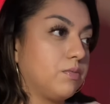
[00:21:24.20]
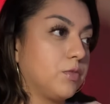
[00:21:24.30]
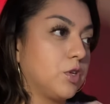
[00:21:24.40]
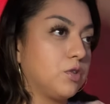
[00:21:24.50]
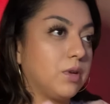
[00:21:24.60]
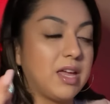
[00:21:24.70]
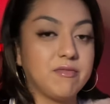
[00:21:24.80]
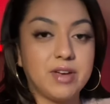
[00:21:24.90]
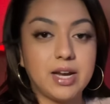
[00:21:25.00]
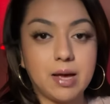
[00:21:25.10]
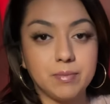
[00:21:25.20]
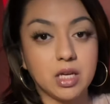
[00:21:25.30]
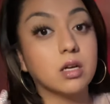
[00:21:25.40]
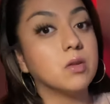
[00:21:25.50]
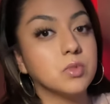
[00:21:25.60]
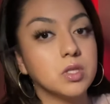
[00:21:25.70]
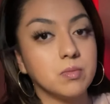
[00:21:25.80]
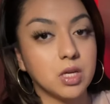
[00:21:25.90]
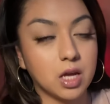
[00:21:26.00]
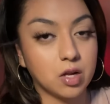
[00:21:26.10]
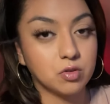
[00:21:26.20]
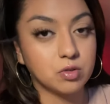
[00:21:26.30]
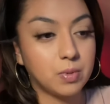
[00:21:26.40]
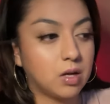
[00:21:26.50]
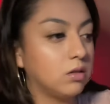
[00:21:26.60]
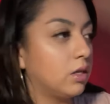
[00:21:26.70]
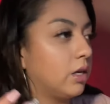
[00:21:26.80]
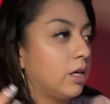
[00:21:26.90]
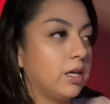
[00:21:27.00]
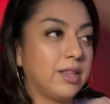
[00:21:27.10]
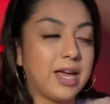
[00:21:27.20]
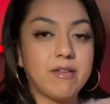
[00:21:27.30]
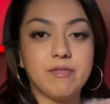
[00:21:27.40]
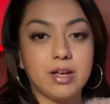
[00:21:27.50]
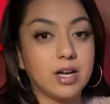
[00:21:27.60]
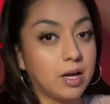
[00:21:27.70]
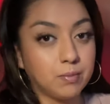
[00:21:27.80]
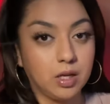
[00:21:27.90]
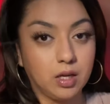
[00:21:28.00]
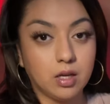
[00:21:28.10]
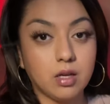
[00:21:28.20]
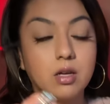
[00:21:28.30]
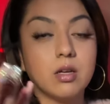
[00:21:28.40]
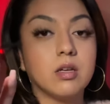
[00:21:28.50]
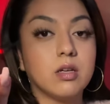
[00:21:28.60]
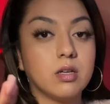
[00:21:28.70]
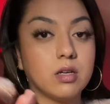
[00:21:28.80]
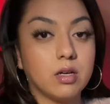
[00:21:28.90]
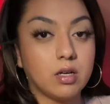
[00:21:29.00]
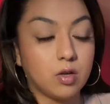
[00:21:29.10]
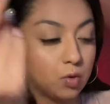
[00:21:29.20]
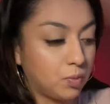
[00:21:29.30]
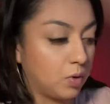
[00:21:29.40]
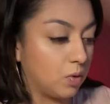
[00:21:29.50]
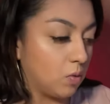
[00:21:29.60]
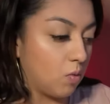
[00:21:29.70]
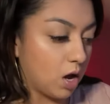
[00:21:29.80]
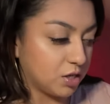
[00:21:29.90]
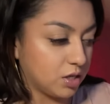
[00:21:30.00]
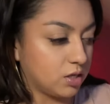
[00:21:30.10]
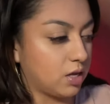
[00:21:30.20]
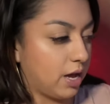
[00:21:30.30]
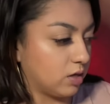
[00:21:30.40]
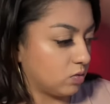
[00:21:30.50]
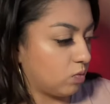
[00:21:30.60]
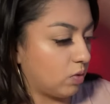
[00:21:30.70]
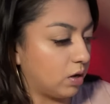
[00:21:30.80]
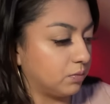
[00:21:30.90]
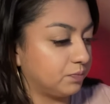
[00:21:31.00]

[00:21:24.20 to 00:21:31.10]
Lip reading: you're doing a Ven a Mi, come to me candle spell, they have Ven a Mi herbal washes as well.